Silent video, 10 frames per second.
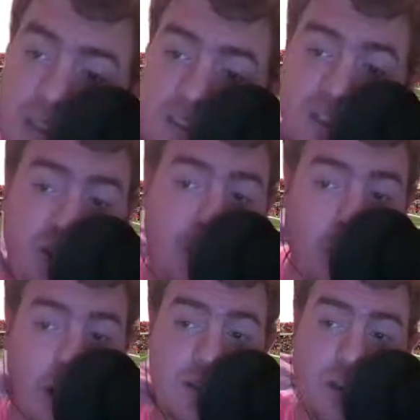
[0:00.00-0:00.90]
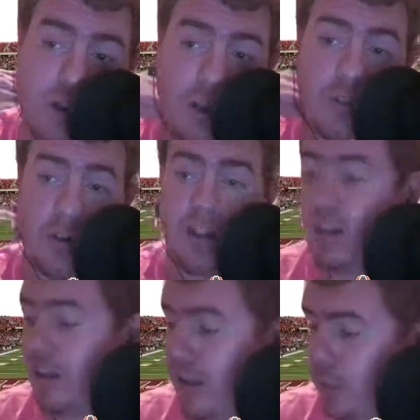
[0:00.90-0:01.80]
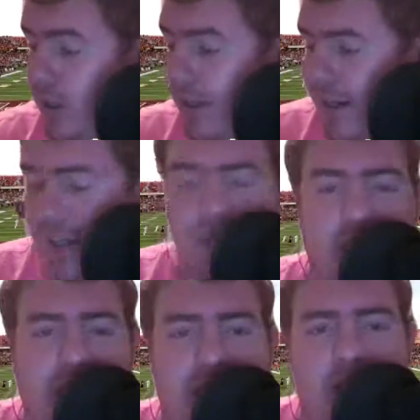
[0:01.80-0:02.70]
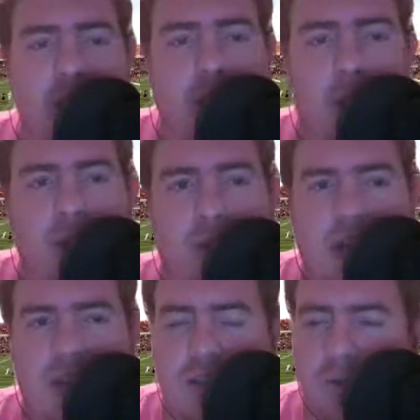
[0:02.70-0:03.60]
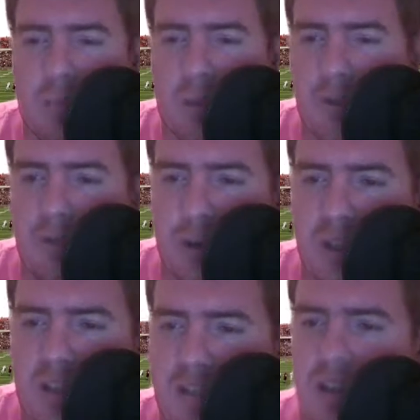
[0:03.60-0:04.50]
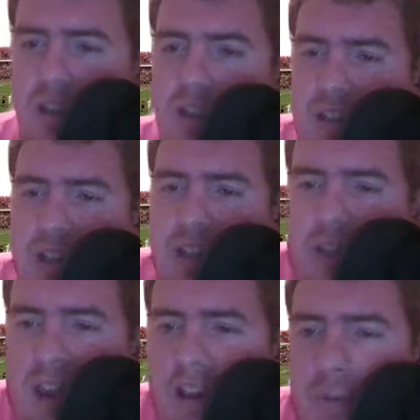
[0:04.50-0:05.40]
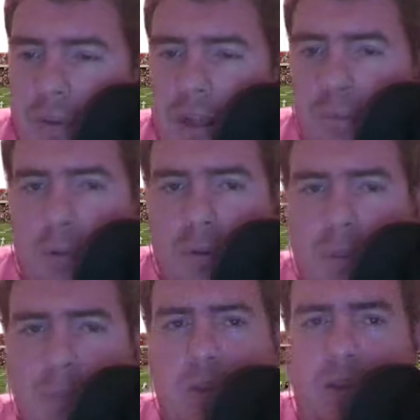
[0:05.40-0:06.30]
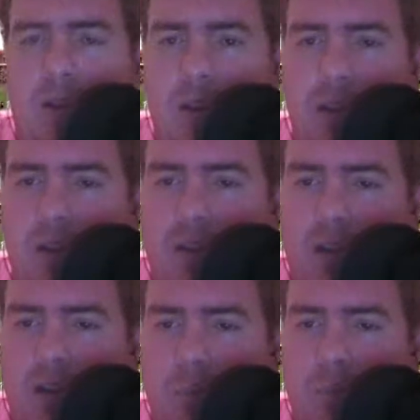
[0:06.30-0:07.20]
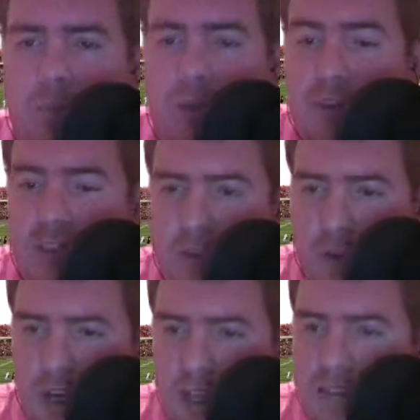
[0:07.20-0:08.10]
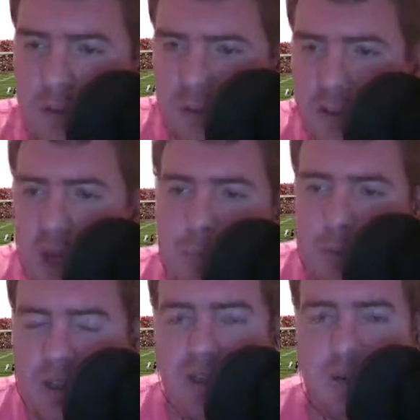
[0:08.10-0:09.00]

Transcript: TJ Watt is on another level. And it's funny because Pro Fantasy Football Focus, they did a thing where they pulled up the defensive ratings. It was the top 3.